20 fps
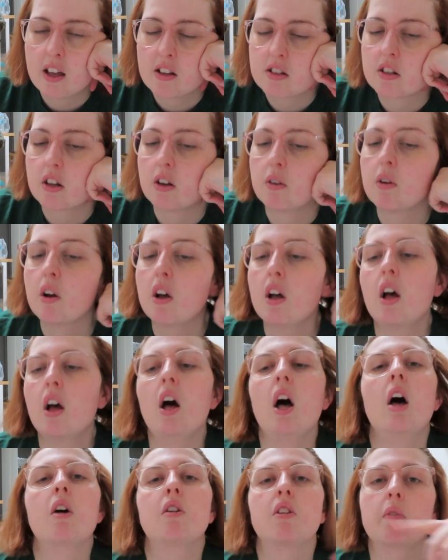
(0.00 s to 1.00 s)
So
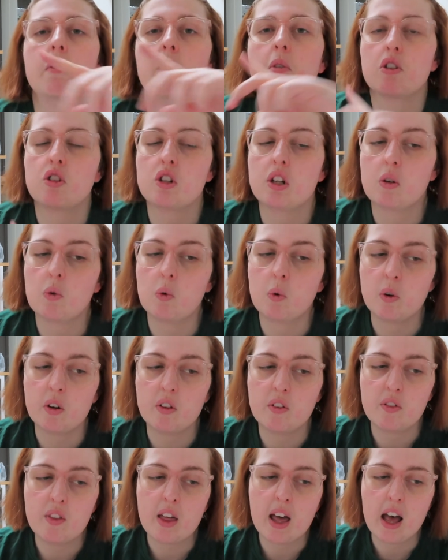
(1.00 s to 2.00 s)
I'm gonna be watching all
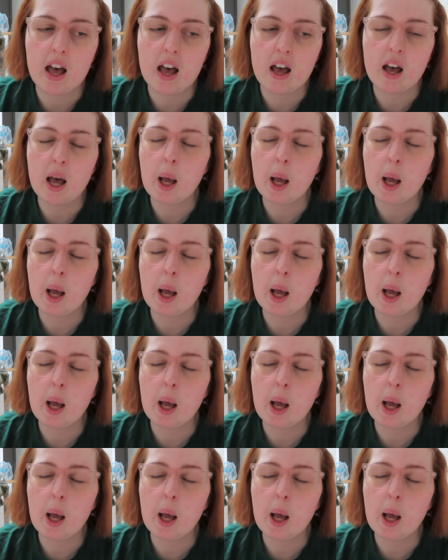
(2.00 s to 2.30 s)
of that.